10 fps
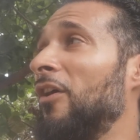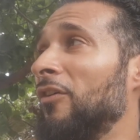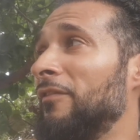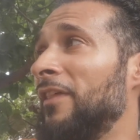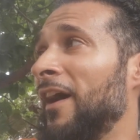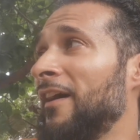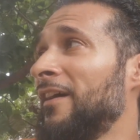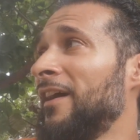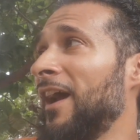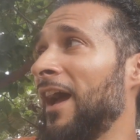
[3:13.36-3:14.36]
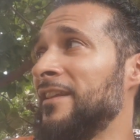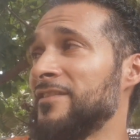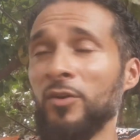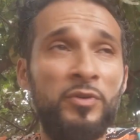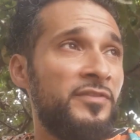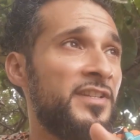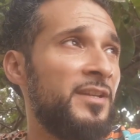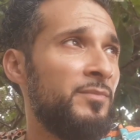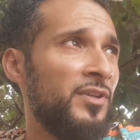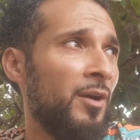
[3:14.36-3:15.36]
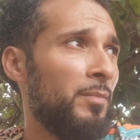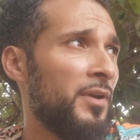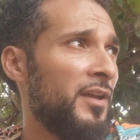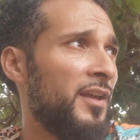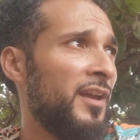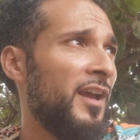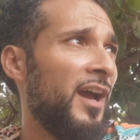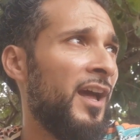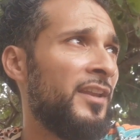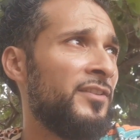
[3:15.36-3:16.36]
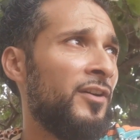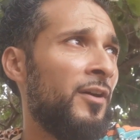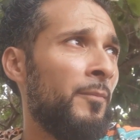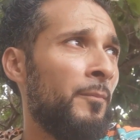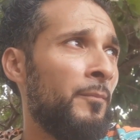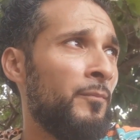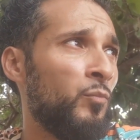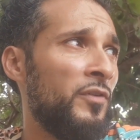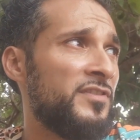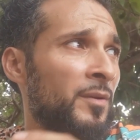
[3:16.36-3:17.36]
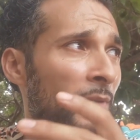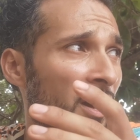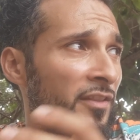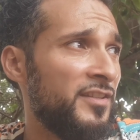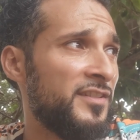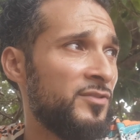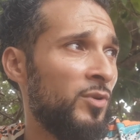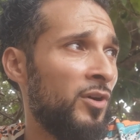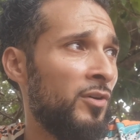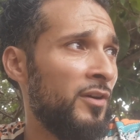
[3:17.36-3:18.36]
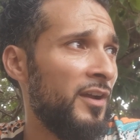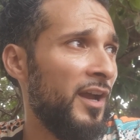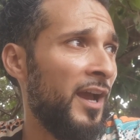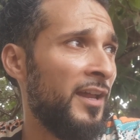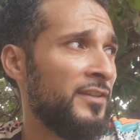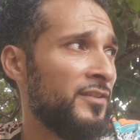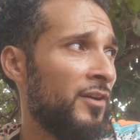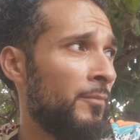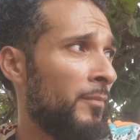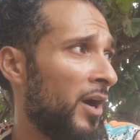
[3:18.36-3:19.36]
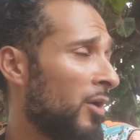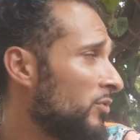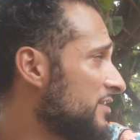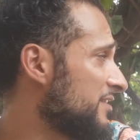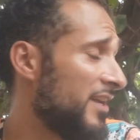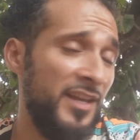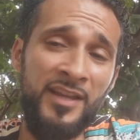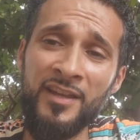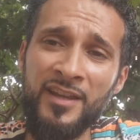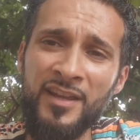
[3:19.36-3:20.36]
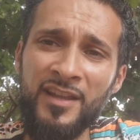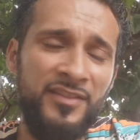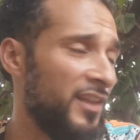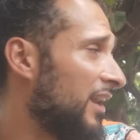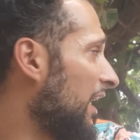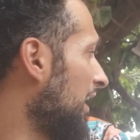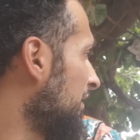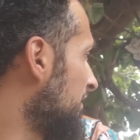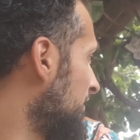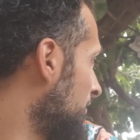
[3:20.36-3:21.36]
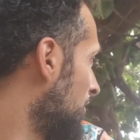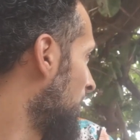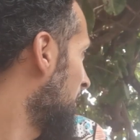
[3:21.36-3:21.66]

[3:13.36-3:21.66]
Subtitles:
of that. And so we've teamed up, and with some others as well. And I would say the land, you know,